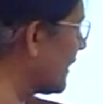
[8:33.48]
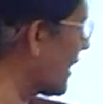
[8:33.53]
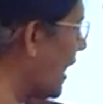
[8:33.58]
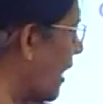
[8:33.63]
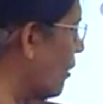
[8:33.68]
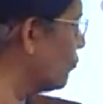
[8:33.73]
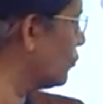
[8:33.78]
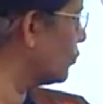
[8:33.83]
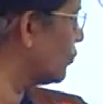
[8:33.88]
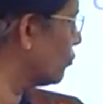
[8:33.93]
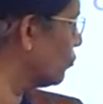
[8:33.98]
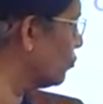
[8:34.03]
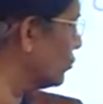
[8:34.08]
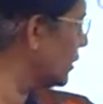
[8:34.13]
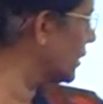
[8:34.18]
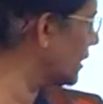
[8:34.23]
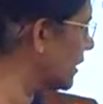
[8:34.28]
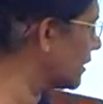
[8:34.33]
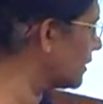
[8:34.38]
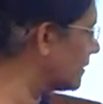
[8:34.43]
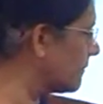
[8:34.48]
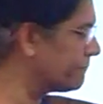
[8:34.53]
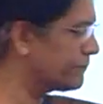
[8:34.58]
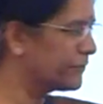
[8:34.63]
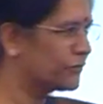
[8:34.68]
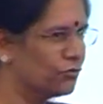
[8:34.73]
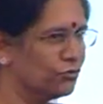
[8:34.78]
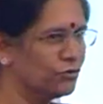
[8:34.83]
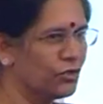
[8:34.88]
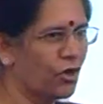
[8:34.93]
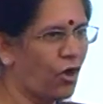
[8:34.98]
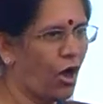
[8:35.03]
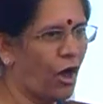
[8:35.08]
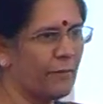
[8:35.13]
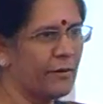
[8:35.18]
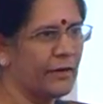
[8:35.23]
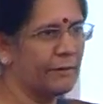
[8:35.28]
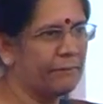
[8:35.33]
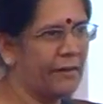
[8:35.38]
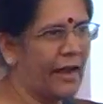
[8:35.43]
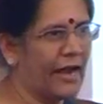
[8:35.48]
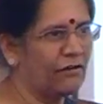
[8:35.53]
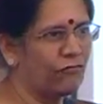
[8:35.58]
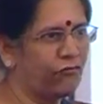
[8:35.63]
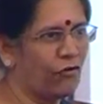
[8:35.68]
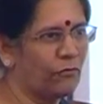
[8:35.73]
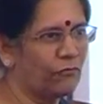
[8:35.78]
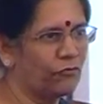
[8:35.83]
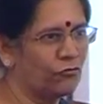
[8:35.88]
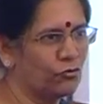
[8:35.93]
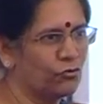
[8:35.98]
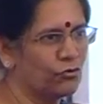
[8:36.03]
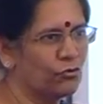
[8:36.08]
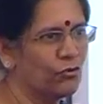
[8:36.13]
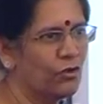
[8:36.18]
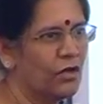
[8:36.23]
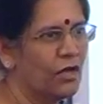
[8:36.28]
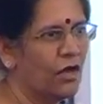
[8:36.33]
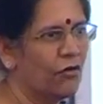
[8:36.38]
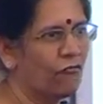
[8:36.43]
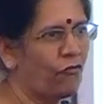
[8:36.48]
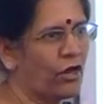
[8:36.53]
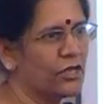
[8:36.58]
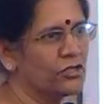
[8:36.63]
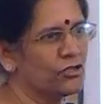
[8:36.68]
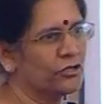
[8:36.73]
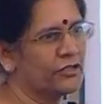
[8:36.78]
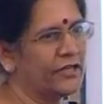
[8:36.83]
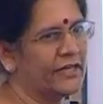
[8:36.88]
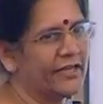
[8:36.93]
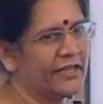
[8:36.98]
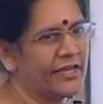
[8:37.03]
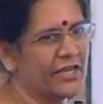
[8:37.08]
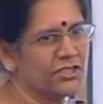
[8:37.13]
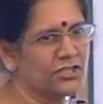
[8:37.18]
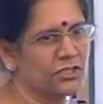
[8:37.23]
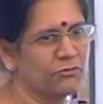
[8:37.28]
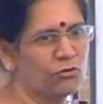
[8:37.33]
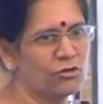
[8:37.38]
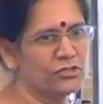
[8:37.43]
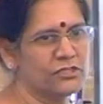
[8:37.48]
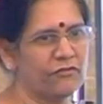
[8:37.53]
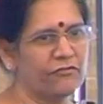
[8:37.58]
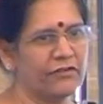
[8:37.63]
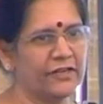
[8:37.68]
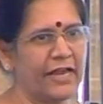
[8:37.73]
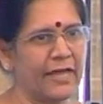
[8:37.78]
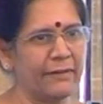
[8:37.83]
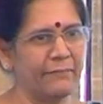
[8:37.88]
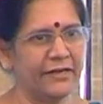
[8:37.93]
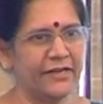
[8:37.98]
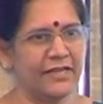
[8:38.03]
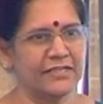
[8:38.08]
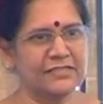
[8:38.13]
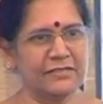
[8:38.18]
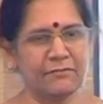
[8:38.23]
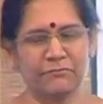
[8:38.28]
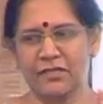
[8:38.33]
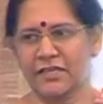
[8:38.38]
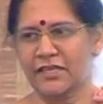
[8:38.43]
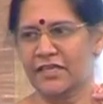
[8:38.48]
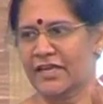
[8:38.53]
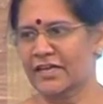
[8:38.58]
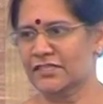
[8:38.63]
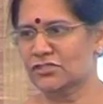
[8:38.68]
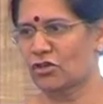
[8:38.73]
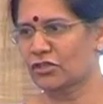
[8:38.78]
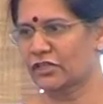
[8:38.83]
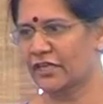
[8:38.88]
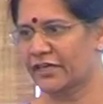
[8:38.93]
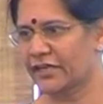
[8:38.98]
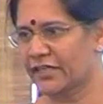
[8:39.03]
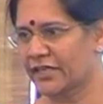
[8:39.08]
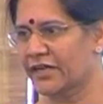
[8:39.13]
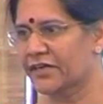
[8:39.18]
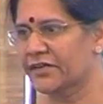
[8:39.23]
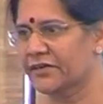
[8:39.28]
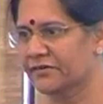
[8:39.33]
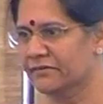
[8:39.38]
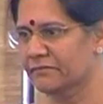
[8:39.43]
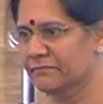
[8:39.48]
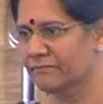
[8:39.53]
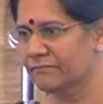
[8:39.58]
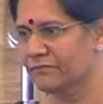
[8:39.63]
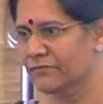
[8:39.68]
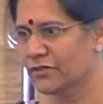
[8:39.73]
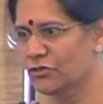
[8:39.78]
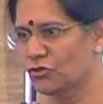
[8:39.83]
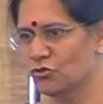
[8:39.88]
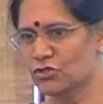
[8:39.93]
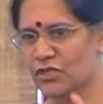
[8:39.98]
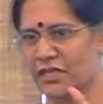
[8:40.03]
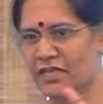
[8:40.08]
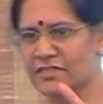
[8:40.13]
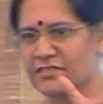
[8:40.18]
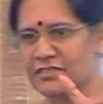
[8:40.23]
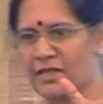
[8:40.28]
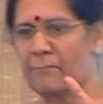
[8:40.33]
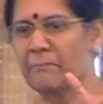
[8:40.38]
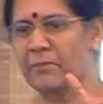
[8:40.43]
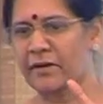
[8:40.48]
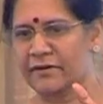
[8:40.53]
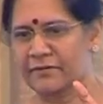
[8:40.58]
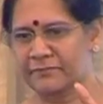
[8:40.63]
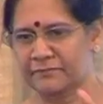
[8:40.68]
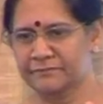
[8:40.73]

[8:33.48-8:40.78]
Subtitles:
cloud, to the government platform for his authentication. Because every time he does something, he gets authenticated using his number.